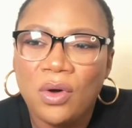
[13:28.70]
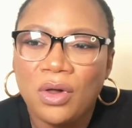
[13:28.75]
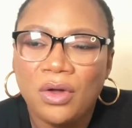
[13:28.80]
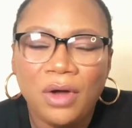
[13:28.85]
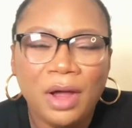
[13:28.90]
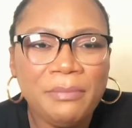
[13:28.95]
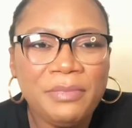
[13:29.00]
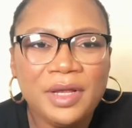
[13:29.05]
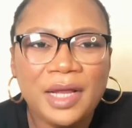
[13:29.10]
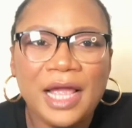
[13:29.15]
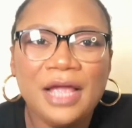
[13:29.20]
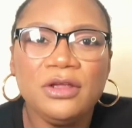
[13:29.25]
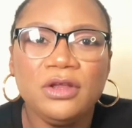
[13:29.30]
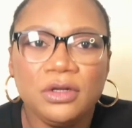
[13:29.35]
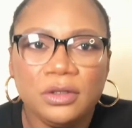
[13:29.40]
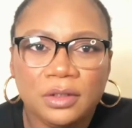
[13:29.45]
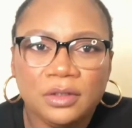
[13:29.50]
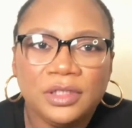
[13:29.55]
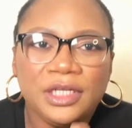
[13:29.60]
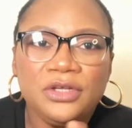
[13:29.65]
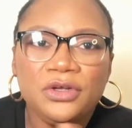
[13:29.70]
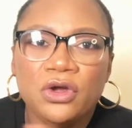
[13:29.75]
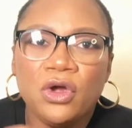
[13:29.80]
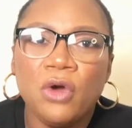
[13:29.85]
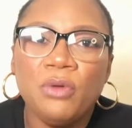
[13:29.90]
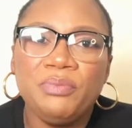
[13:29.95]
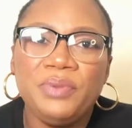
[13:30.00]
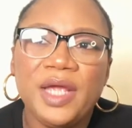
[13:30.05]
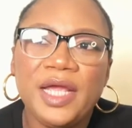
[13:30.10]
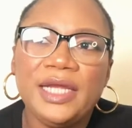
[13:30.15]
I mean, can you
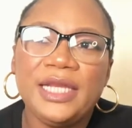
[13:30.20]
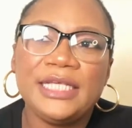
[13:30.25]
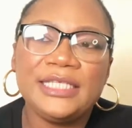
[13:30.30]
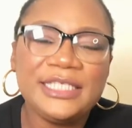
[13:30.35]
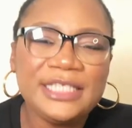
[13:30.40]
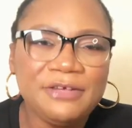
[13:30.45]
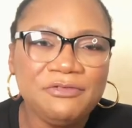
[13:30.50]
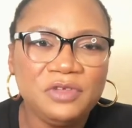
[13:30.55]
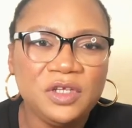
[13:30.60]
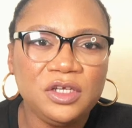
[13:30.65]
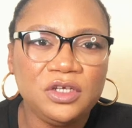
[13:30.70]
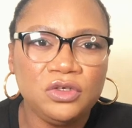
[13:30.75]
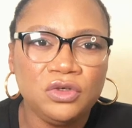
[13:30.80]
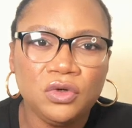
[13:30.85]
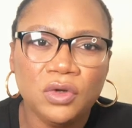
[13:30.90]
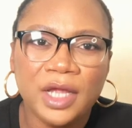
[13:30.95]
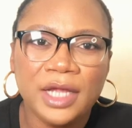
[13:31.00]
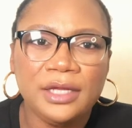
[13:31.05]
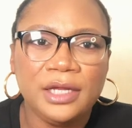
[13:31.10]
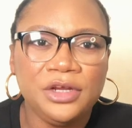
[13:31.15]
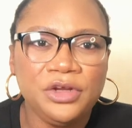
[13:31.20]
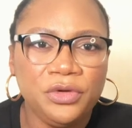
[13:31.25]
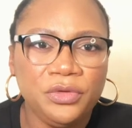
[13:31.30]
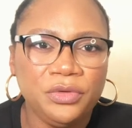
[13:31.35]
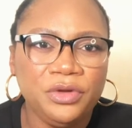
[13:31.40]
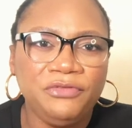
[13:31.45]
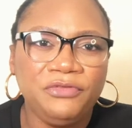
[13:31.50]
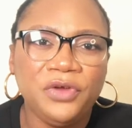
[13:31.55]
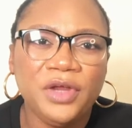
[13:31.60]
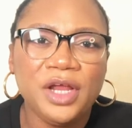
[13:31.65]
compare the safety, you know,
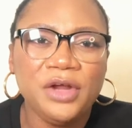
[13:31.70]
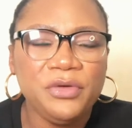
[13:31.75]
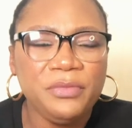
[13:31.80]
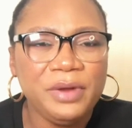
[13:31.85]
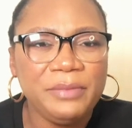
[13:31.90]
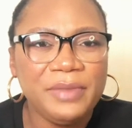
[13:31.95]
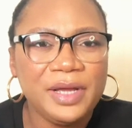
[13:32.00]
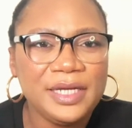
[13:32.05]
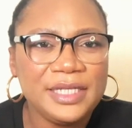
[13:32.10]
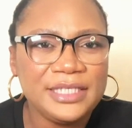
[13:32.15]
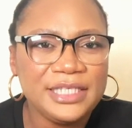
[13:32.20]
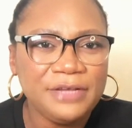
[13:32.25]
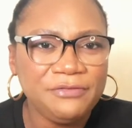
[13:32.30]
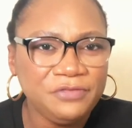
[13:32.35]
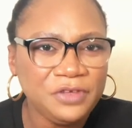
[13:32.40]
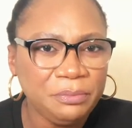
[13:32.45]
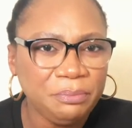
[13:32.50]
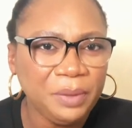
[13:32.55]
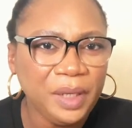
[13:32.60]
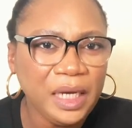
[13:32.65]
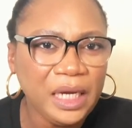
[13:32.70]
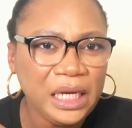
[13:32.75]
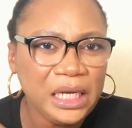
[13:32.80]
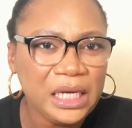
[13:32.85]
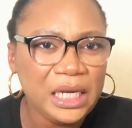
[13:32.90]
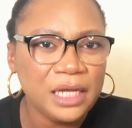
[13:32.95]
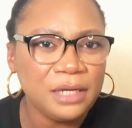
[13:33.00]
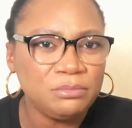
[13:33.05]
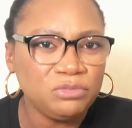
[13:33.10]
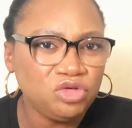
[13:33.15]
if you can remember the safety pin
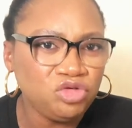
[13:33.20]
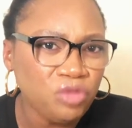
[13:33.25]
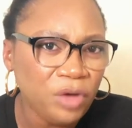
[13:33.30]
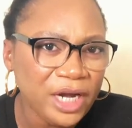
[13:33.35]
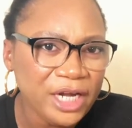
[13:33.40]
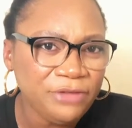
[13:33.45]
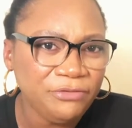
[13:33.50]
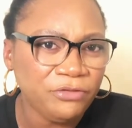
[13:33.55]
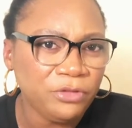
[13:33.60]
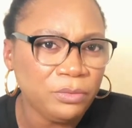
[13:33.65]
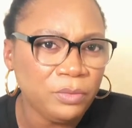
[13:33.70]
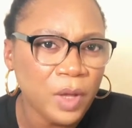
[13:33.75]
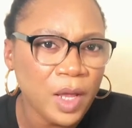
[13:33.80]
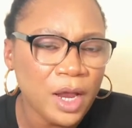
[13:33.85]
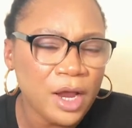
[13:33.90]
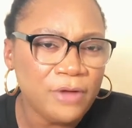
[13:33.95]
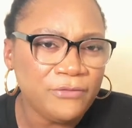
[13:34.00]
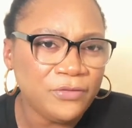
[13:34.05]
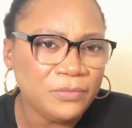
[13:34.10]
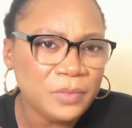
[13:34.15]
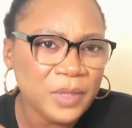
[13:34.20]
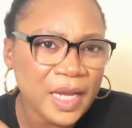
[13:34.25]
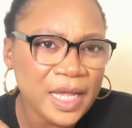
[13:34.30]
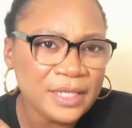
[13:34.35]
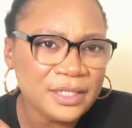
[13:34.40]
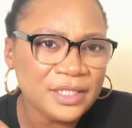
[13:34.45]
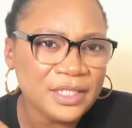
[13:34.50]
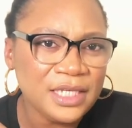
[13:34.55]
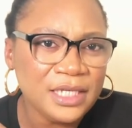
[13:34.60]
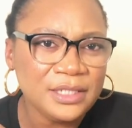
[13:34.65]
trend from
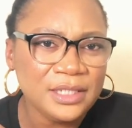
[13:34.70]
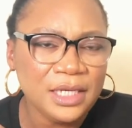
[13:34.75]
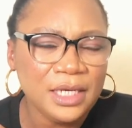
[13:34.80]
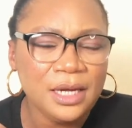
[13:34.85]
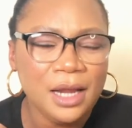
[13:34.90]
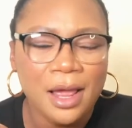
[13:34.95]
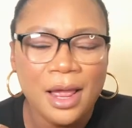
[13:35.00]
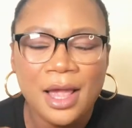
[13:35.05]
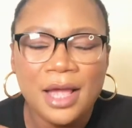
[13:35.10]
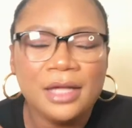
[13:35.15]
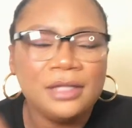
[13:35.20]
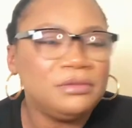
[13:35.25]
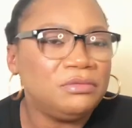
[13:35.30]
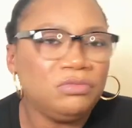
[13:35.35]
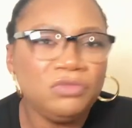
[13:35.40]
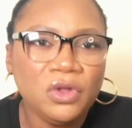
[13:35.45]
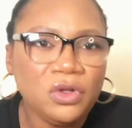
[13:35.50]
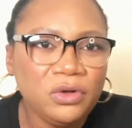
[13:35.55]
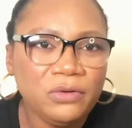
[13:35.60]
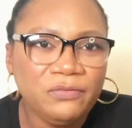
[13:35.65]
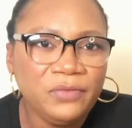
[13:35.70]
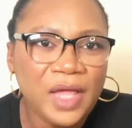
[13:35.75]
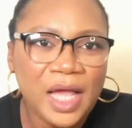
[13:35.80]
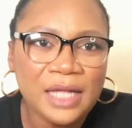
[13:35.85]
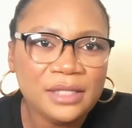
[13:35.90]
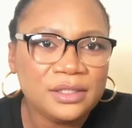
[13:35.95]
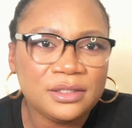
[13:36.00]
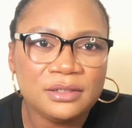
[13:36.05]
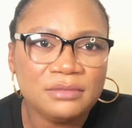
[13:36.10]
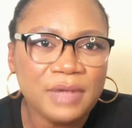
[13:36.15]
last season, none of
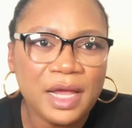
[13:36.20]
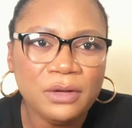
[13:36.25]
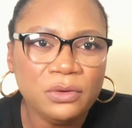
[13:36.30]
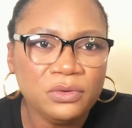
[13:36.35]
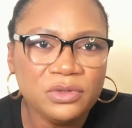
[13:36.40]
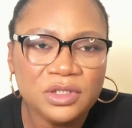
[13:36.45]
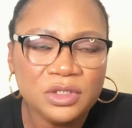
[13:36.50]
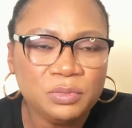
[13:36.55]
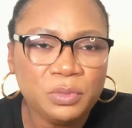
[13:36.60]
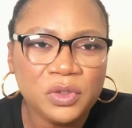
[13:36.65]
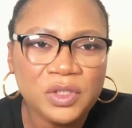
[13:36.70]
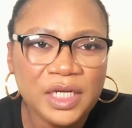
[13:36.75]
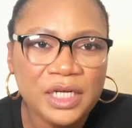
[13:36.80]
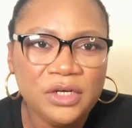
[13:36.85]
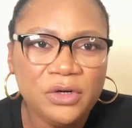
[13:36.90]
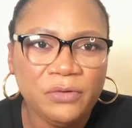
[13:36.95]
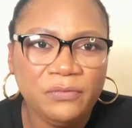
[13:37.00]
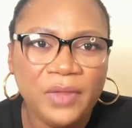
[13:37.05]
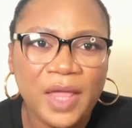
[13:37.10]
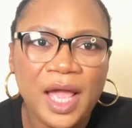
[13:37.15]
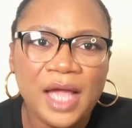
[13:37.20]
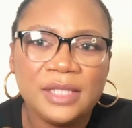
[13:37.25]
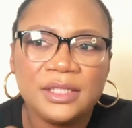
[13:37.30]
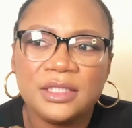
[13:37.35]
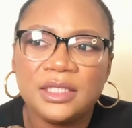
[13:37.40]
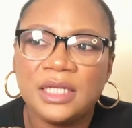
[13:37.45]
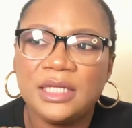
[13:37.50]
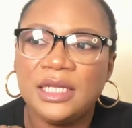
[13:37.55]
that. I couldn't spot any of that.